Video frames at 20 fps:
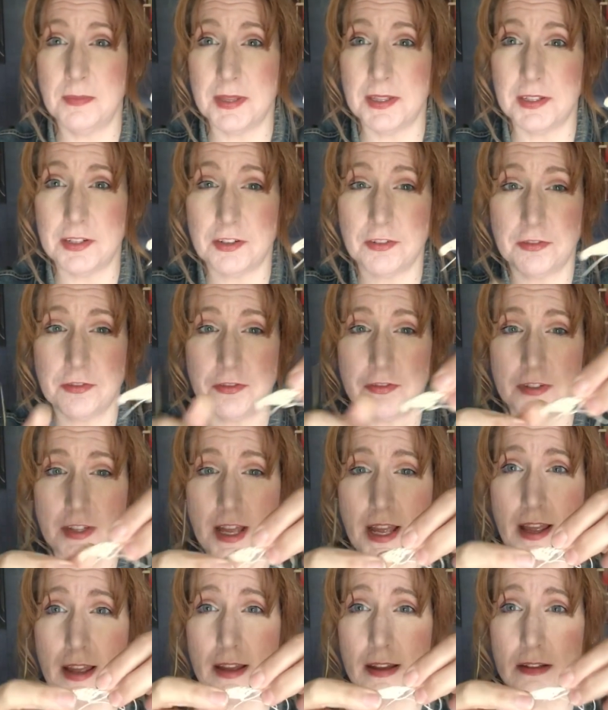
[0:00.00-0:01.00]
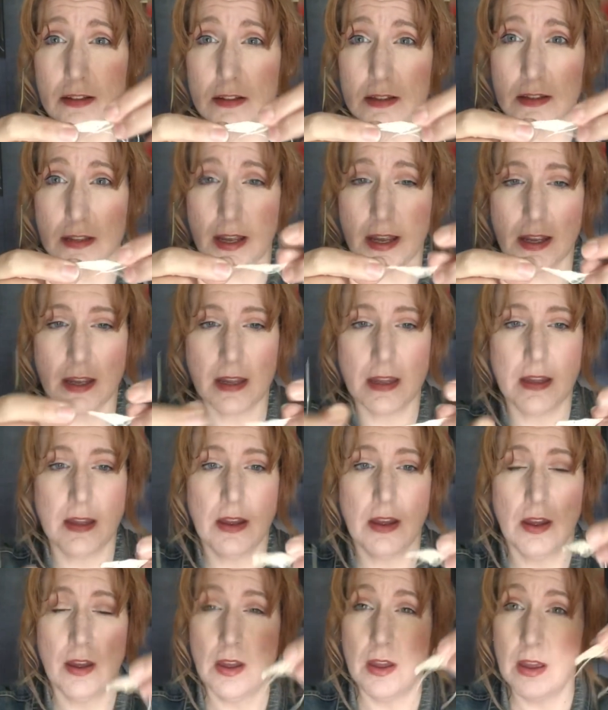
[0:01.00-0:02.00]
my little flag looks like
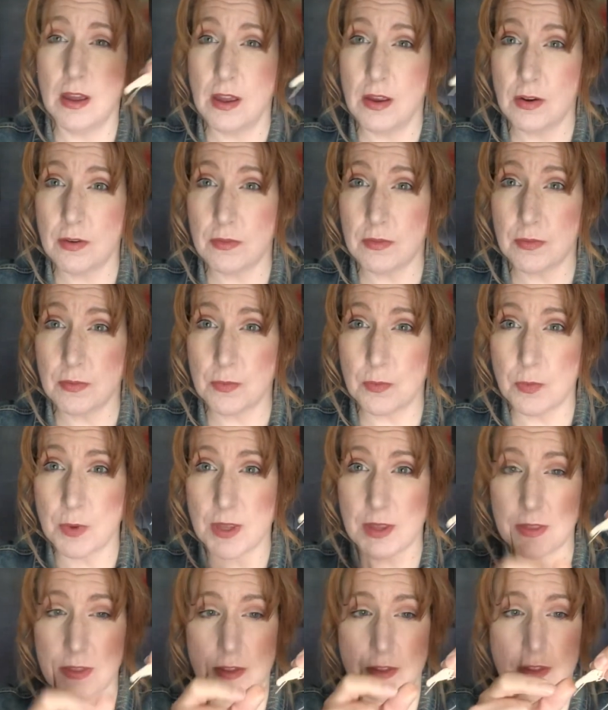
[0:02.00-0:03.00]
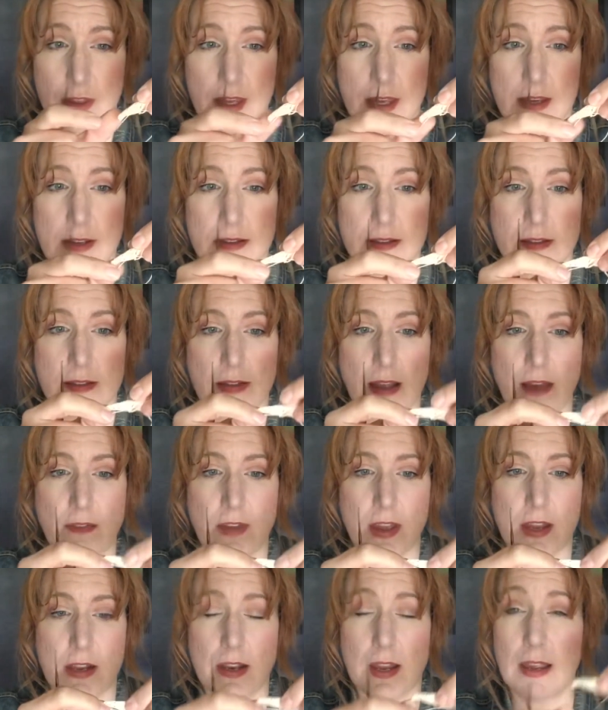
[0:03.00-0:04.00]
with the
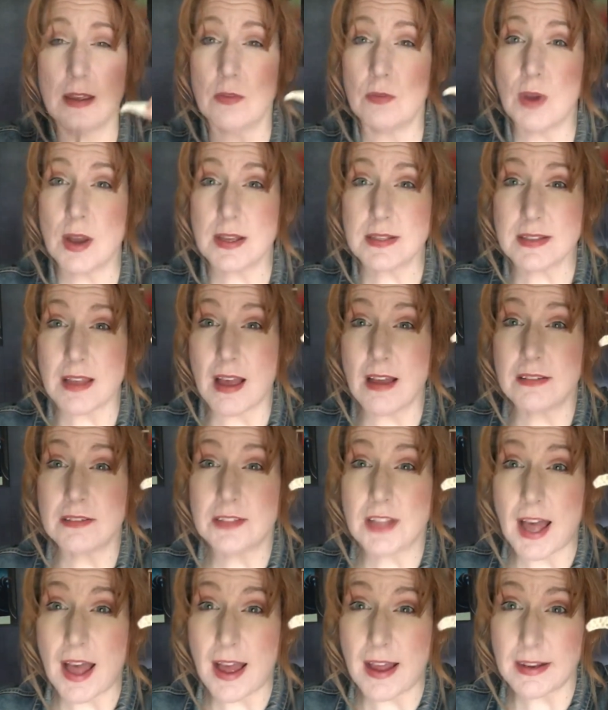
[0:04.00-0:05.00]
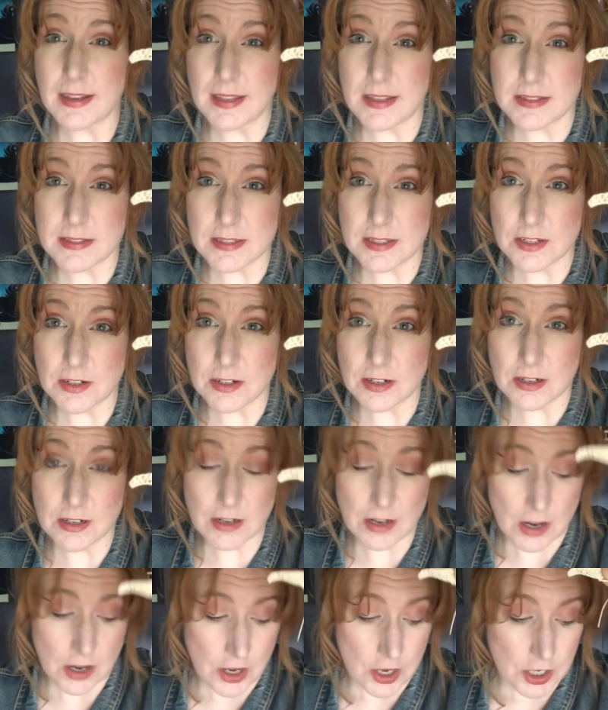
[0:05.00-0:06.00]
seven. It was a lot easier
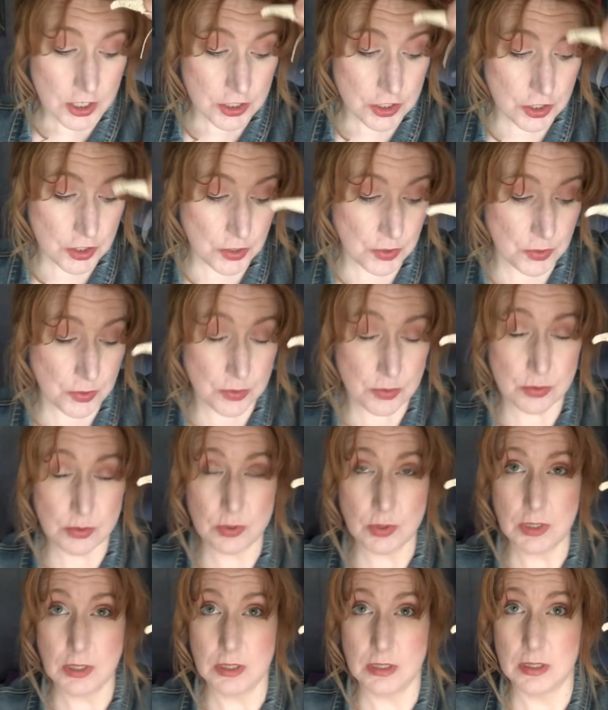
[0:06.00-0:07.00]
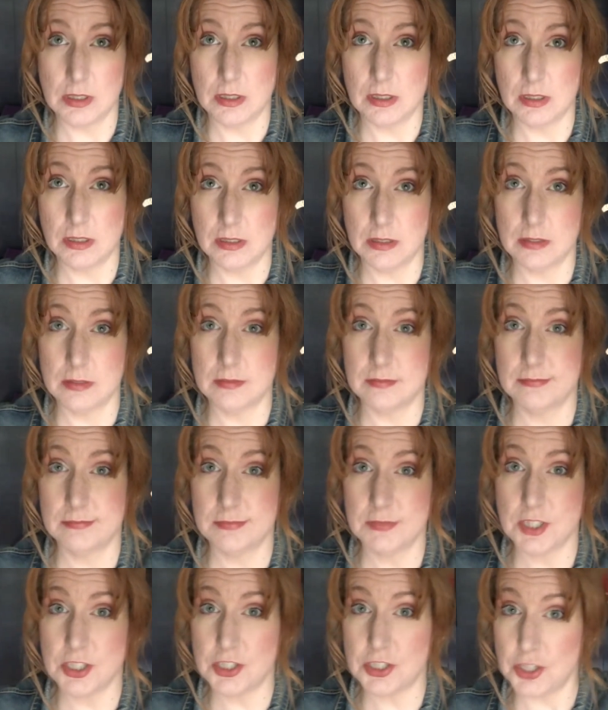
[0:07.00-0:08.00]
to
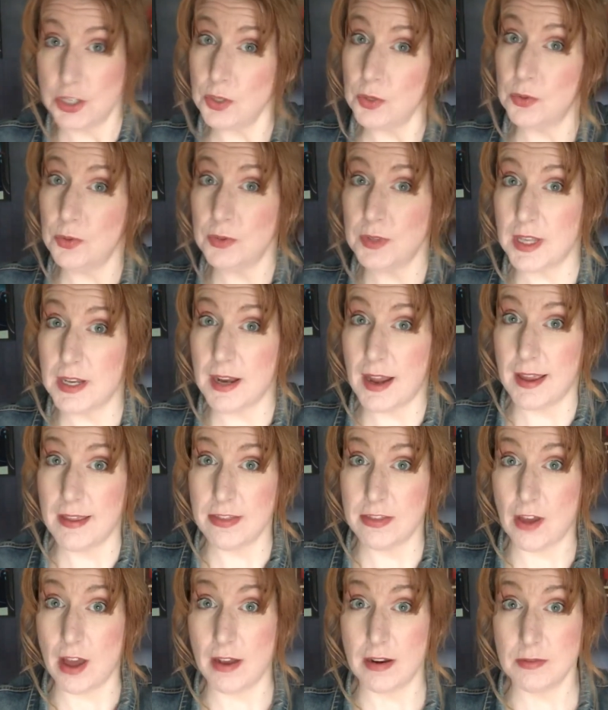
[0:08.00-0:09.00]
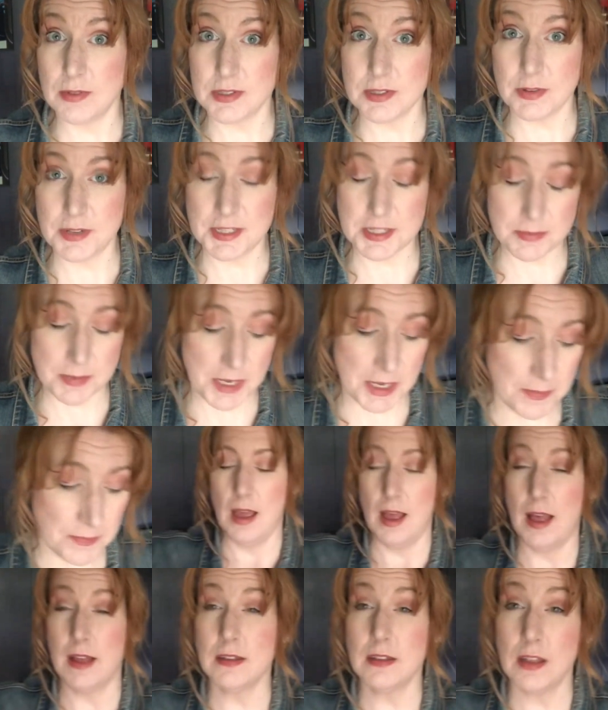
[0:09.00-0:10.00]
to do than I thought it was going to be.
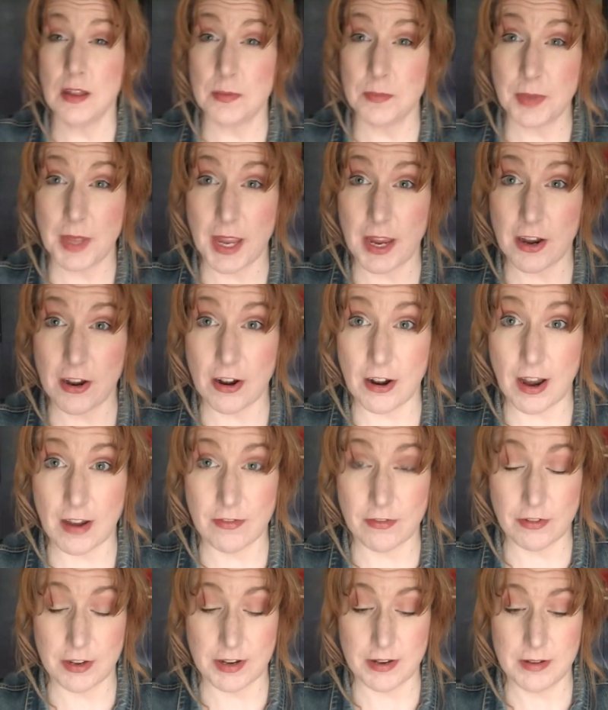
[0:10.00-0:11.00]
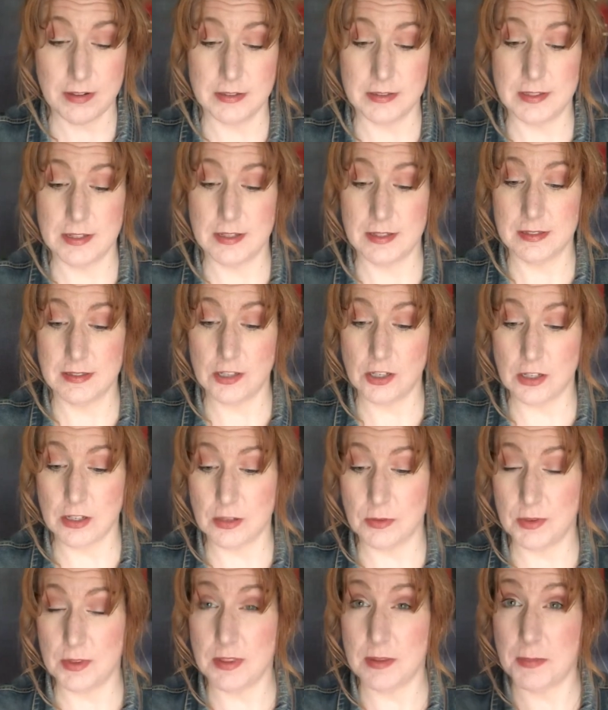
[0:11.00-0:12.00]
I'll compare every
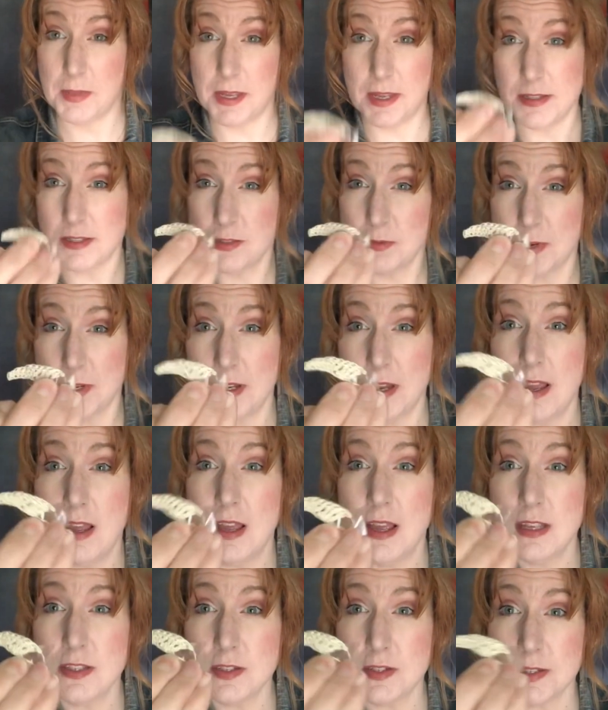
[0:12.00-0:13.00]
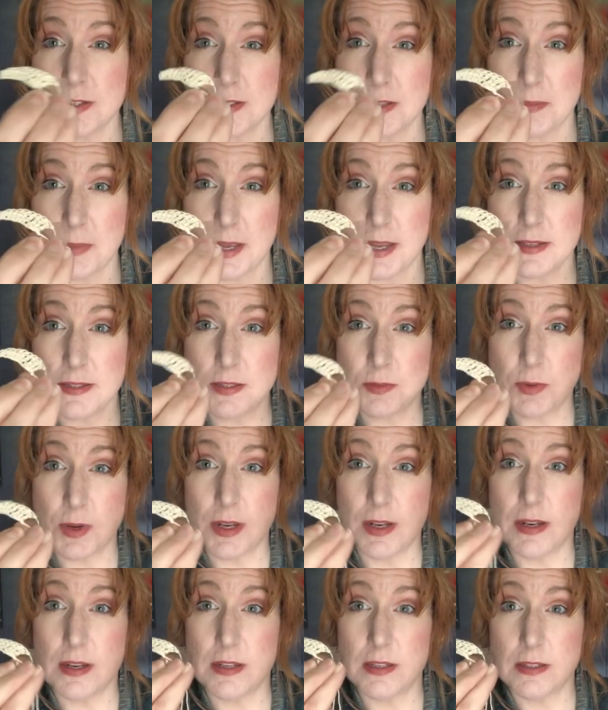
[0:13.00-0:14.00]
hook with the biggest one. So this is the biggest
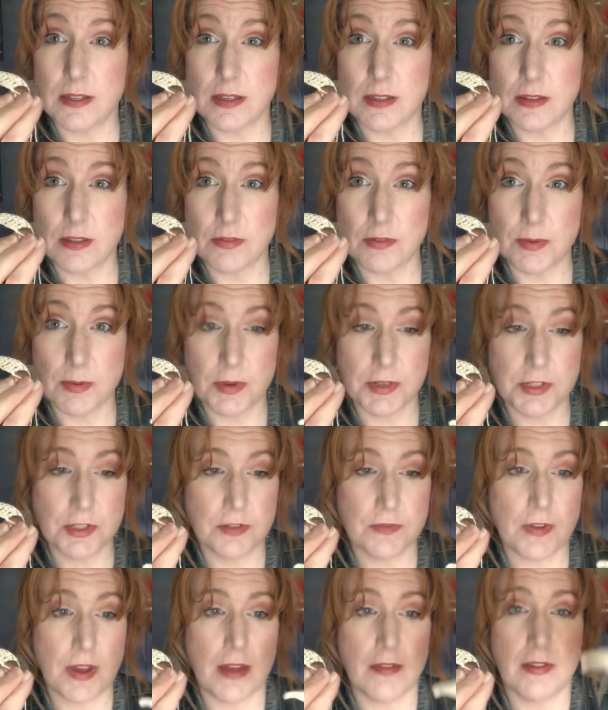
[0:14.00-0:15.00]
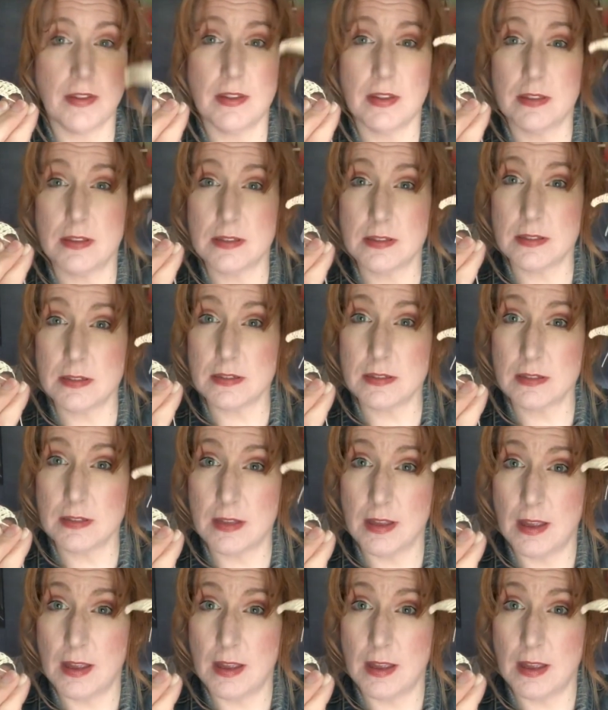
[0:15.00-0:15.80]
one a 3.25 and then this is